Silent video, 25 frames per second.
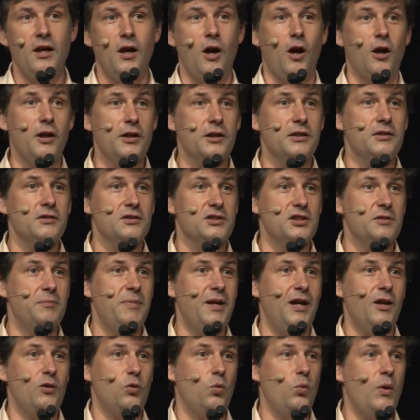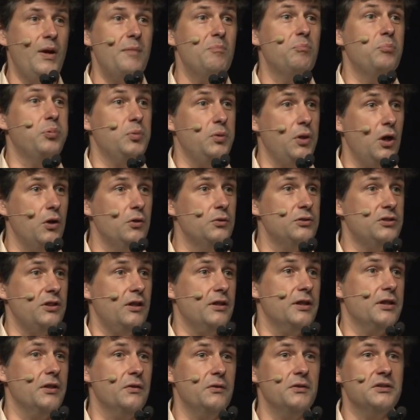articles about web bloat
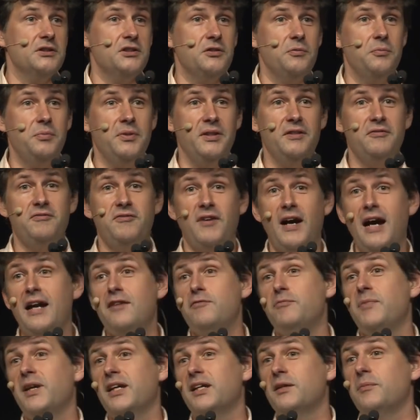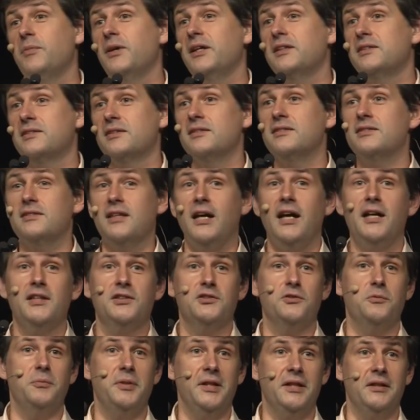are going to be five megabytes in
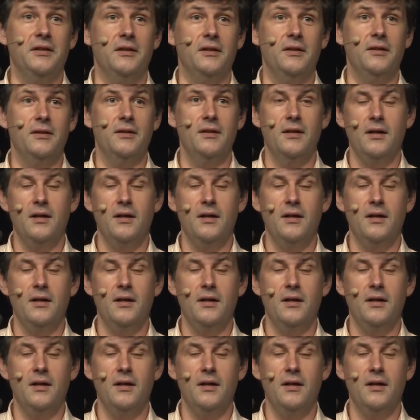size or bigger.